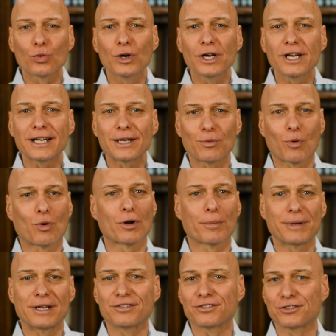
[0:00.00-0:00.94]
really
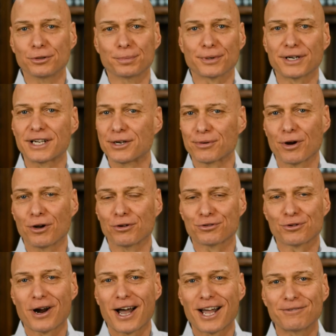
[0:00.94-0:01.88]
want to be
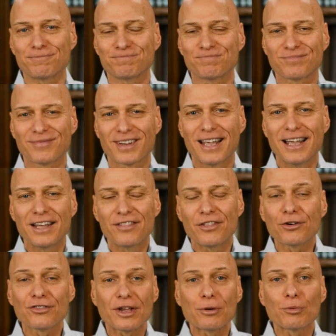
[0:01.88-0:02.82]
superheroes, right?
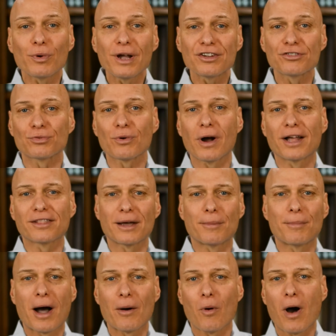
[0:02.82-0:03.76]
There's a restaurant
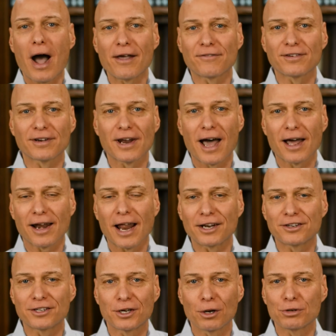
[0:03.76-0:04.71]
that my wife and I
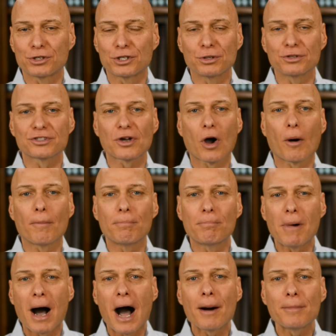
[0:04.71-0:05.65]
like to go to. It's called
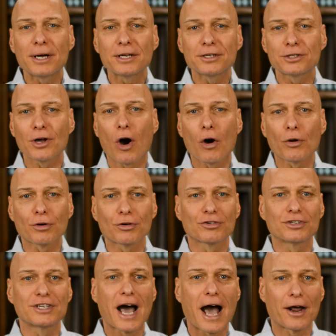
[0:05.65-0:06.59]
Mama
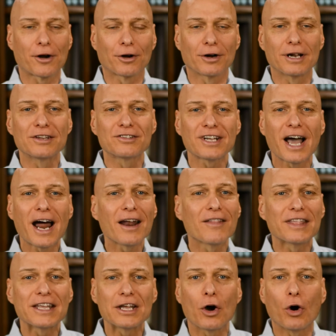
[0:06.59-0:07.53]
Daughter's Diner. It's kind
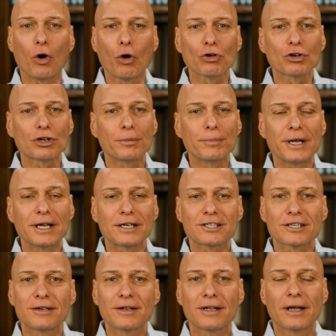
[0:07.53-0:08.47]
of the
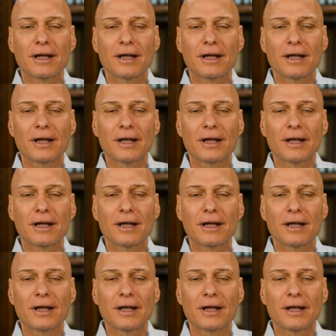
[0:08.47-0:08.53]
ultimate